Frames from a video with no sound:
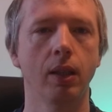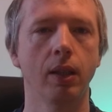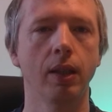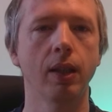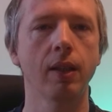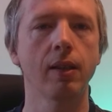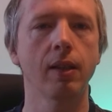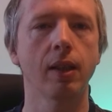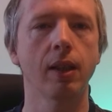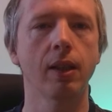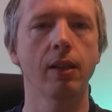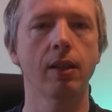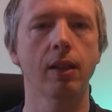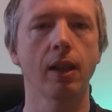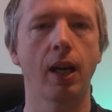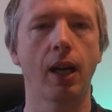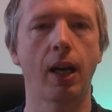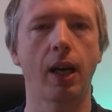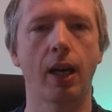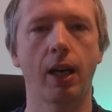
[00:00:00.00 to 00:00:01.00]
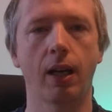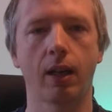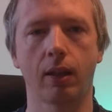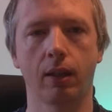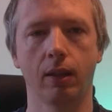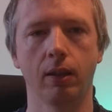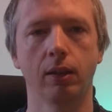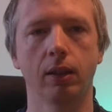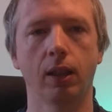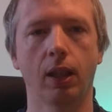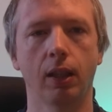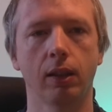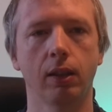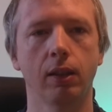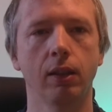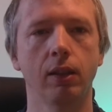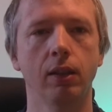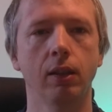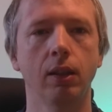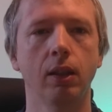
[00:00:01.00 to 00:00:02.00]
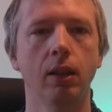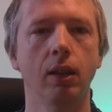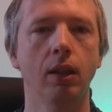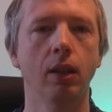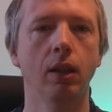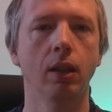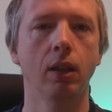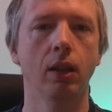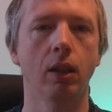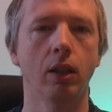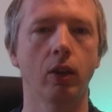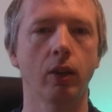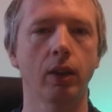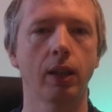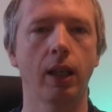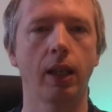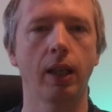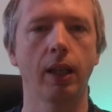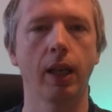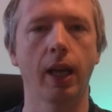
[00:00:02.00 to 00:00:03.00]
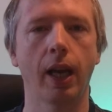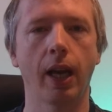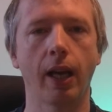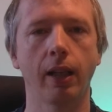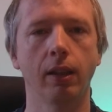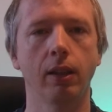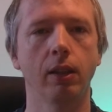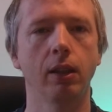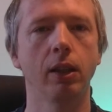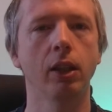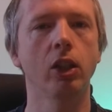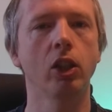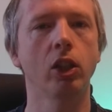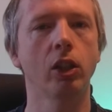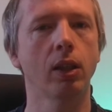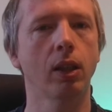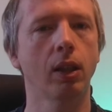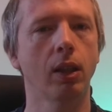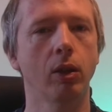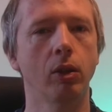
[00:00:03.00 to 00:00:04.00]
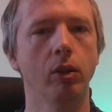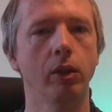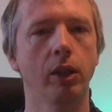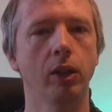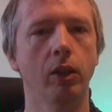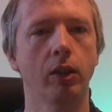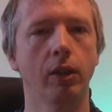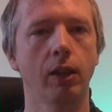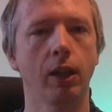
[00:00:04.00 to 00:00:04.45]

This is R dot, rotary head digital audio